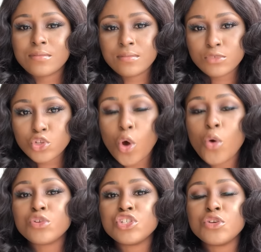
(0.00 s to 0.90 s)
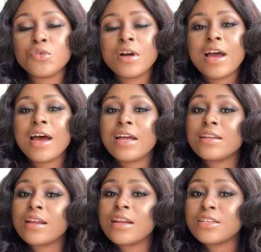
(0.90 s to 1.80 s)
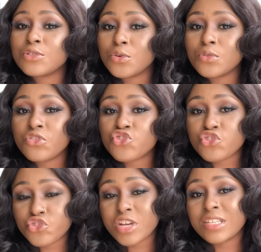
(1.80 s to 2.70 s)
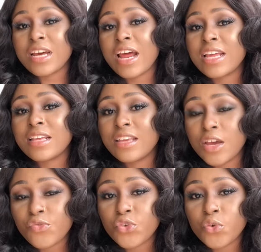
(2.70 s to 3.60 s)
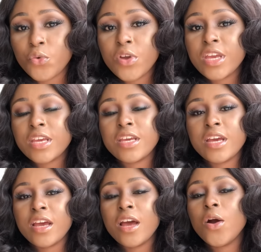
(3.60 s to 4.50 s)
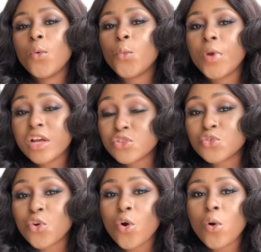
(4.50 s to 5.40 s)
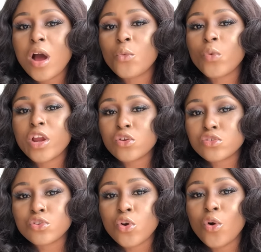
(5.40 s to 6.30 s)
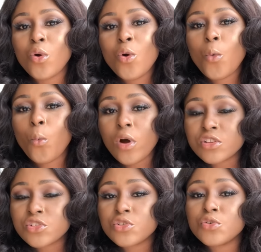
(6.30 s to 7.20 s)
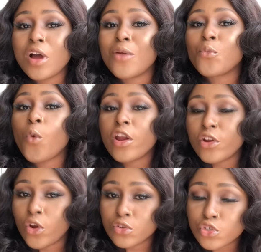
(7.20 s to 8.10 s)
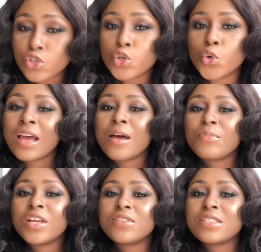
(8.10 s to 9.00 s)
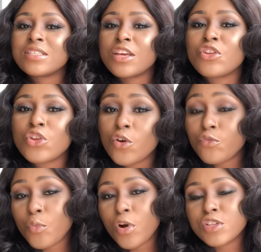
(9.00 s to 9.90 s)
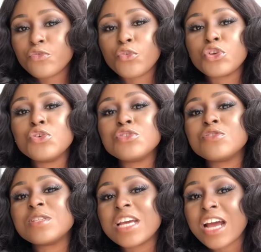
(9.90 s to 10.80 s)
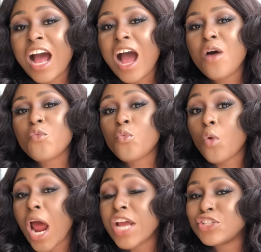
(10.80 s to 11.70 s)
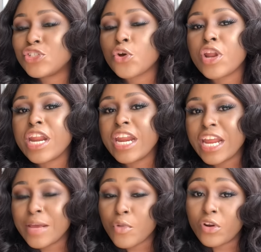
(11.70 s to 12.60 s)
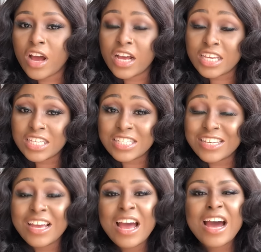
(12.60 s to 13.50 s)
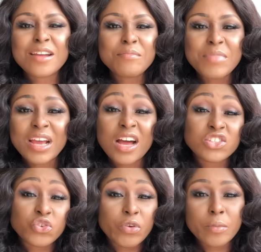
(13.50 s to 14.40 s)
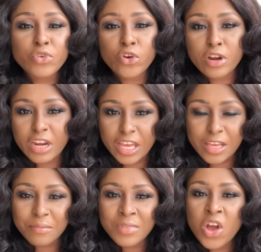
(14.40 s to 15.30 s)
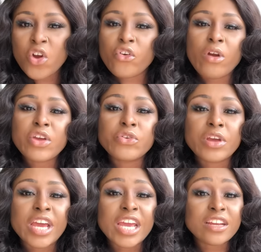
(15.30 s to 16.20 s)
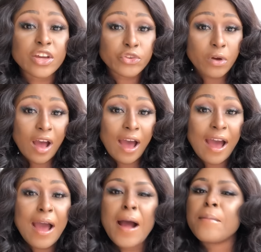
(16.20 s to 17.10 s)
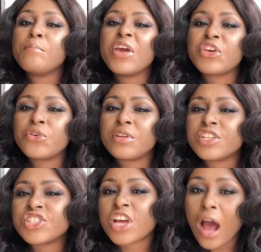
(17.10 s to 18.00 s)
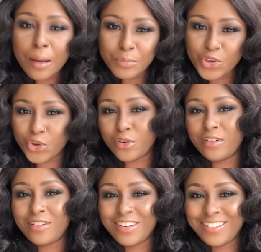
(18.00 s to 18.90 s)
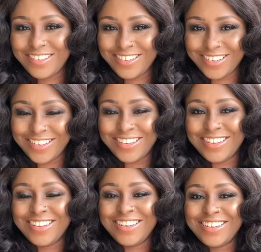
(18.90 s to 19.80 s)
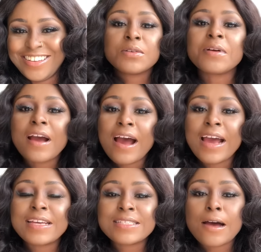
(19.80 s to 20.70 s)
told you and the little trick that I gave you here, where to go and where not to go, what to do and what not to do, I believe this is enough point for you to take her and write your name on her kitty and make her scream your name, crown you the king that you are, and make you the champion. So guys,